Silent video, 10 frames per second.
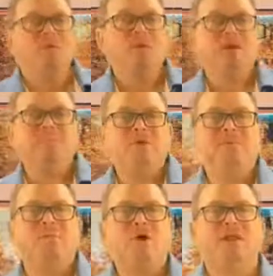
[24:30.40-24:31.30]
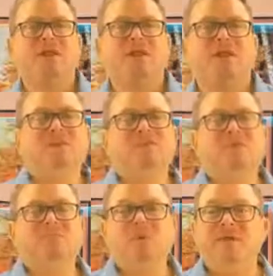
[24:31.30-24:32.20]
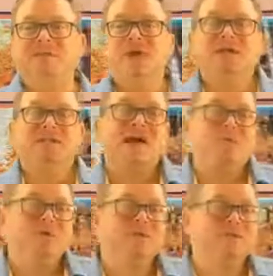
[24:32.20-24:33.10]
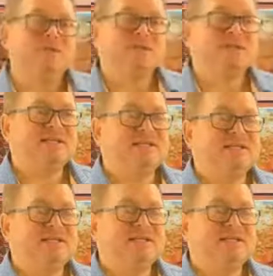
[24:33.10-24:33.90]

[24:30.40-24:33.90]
improving productivity of their employees, to reducing the sick days,